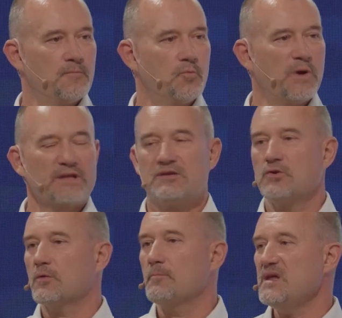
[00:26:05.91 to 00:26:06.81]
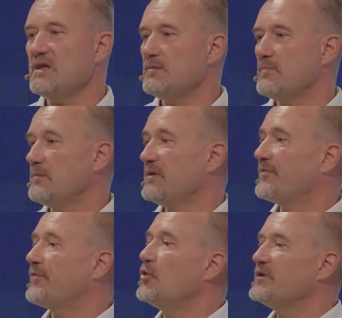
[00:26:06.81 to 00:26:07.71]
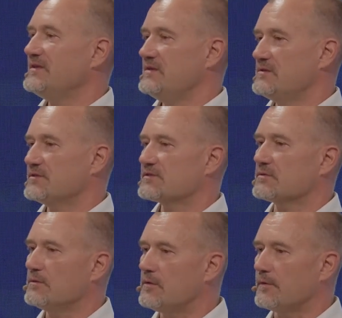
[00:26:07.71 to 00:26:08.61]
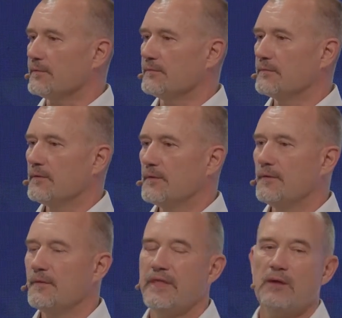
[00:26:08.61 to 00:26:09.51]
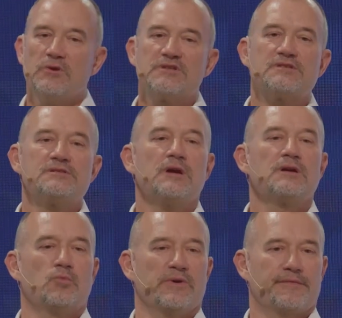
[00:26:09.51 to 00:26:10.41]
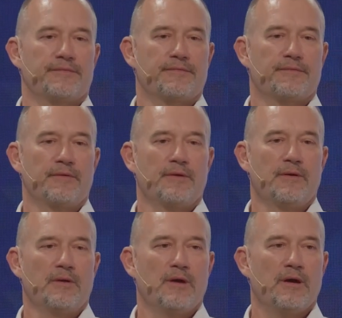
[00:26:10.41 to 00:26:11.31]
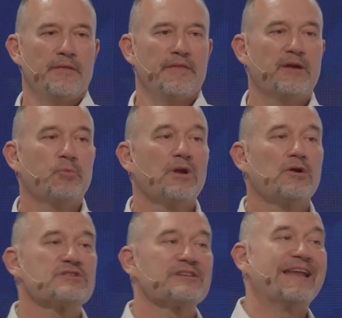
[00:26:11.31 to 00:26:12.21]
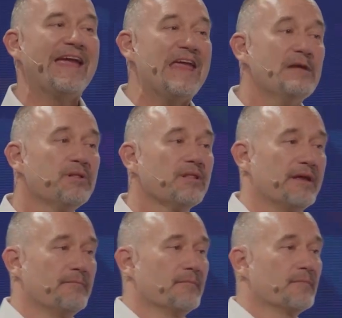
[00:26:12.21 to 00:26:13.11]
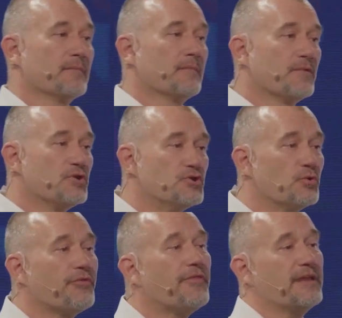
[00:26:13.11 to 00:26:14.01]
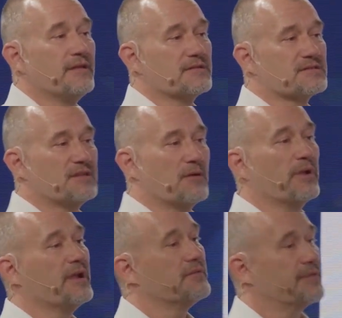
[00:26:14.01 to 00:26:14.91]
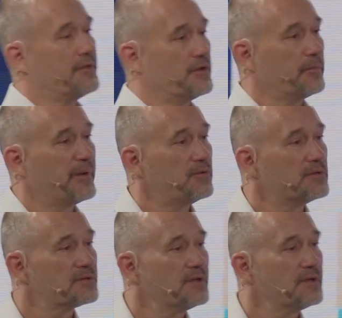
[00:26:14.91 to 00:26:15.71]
What took me maybe 30 years to learn, they will start with. And that will also enable them to do things that we never thought about.